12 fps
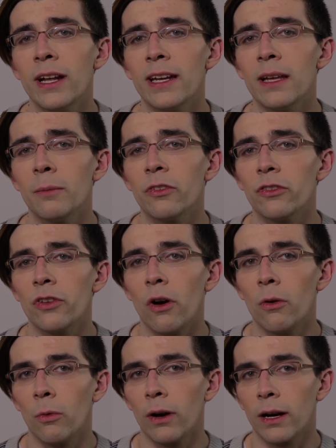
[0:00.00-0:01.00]
idioms
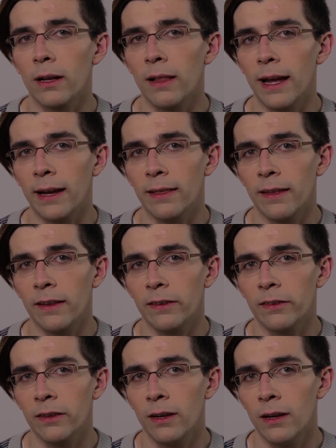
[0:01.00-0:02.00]
don't work like
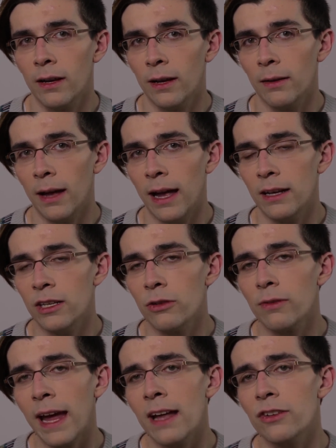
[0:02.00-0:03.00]
this, and you
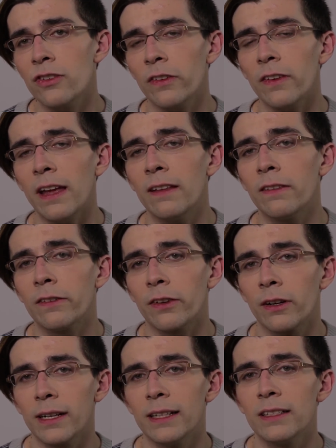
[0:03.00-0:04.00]
can't just
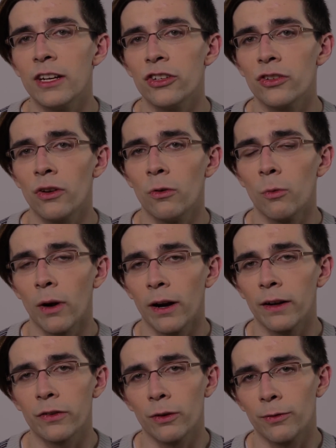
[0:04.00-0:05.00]
insert additional
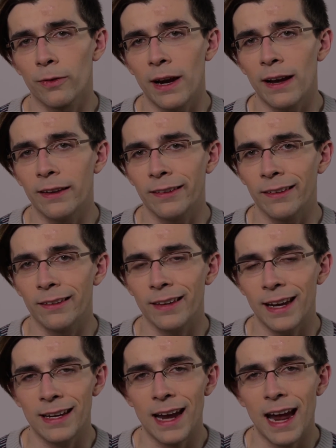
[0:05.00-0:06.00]
words or phrases
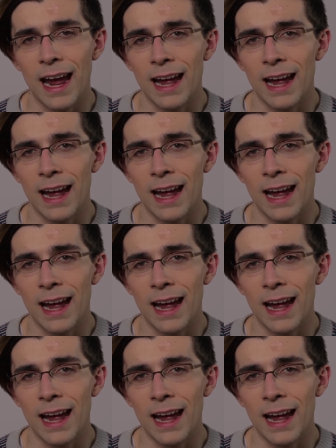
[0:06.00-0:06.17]
in